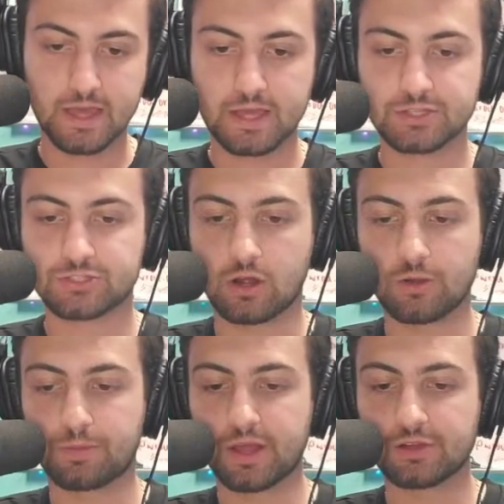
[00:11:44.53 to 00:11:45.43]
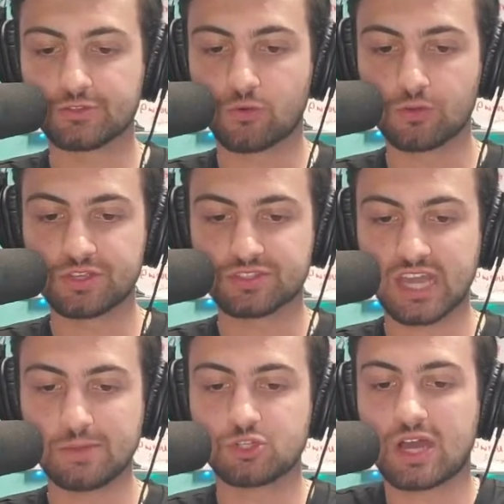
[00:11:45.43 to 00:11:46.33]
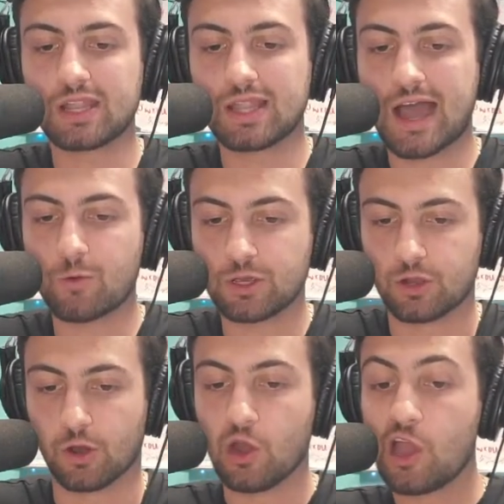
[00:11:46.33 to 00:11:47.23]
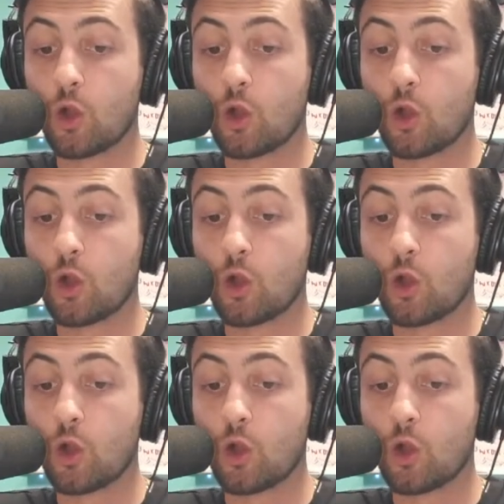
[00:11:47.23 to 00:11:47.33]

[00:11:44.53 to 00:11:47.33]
Star players for this game, John Lowinger